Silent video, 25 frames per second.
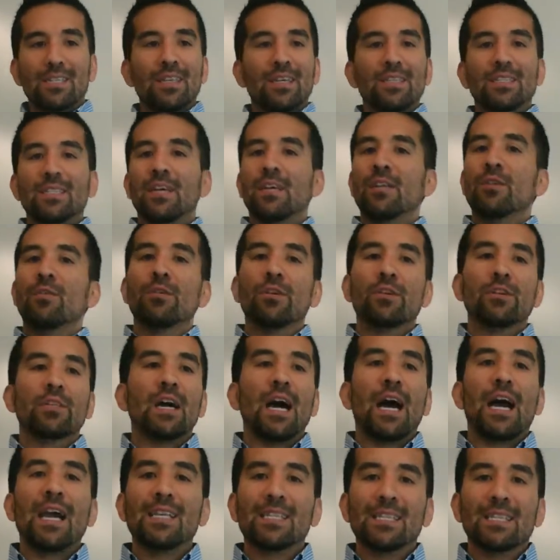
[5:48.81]
and that in order
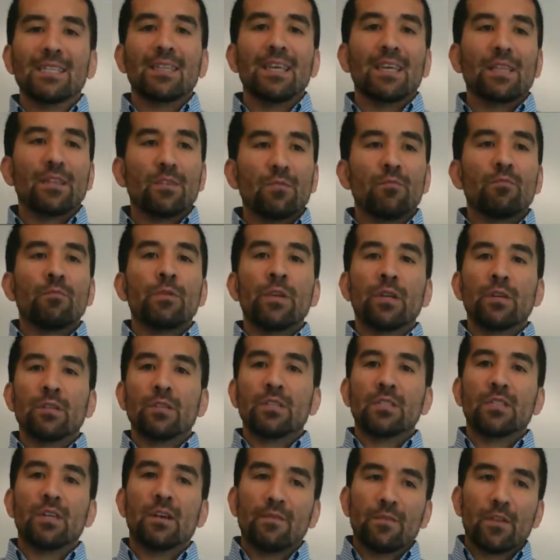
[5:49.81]
to isolate the real
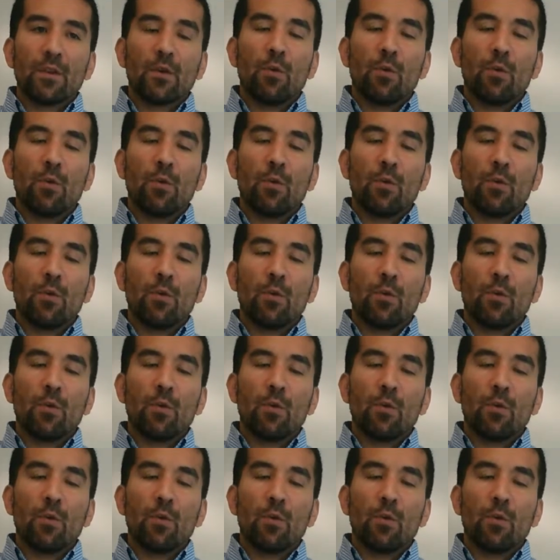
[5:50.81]
stuff,